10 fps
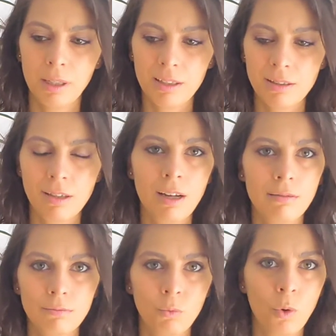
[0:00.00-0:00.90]
but it's
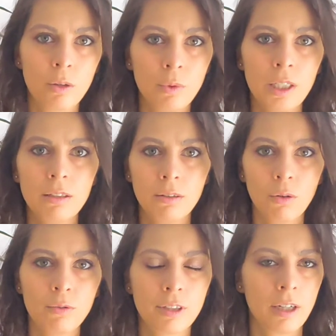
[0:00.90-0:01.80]
not 1 week,
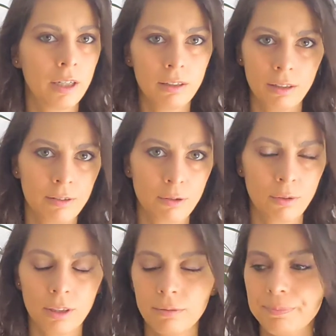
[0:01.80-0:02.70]
overnight, and
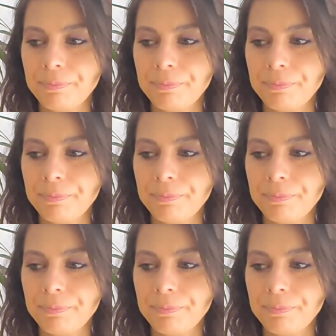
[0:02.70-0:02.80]
so on.